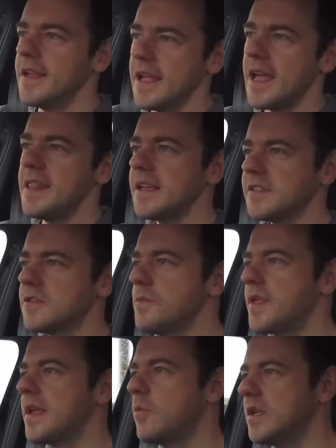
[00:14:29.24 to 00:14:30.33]
And that's
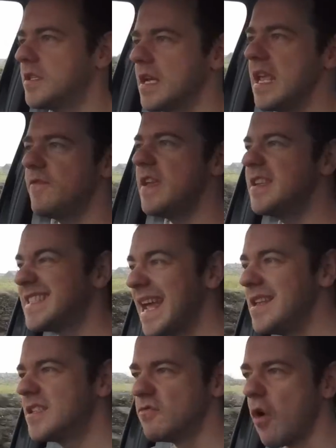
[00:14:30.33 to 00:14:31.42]
something which EVs
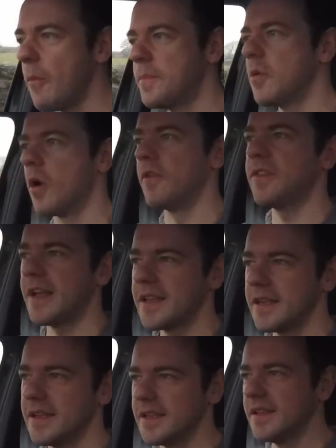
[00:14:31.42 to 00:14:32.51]
tend to rob you of, like
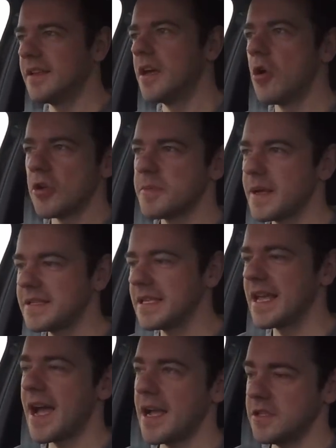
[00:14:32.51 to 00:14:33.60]
an automatic
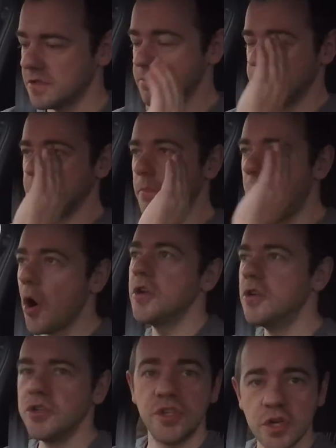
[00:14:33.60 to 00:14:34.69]
car. It's just point
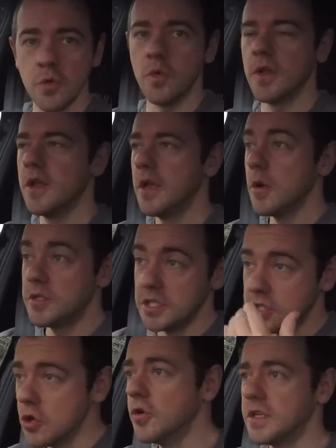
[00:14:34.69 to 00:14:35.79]
and shoot, which is
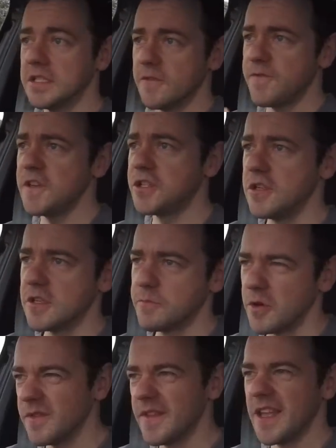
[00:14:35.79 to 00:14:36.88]
good, it's efficient, but
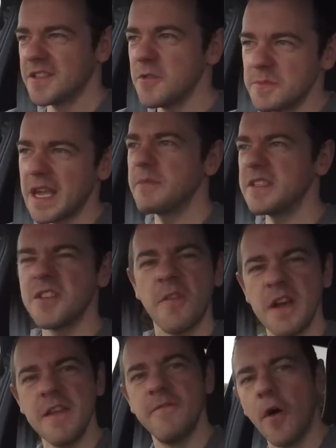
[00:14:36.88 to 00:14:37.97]
sometimes it's not
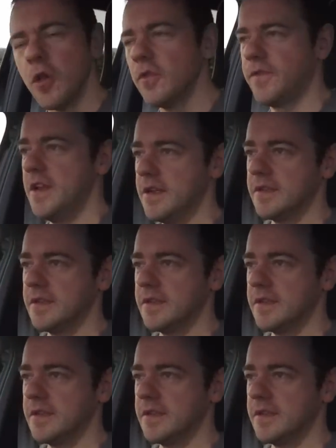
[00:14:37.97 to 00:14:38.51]
very involving.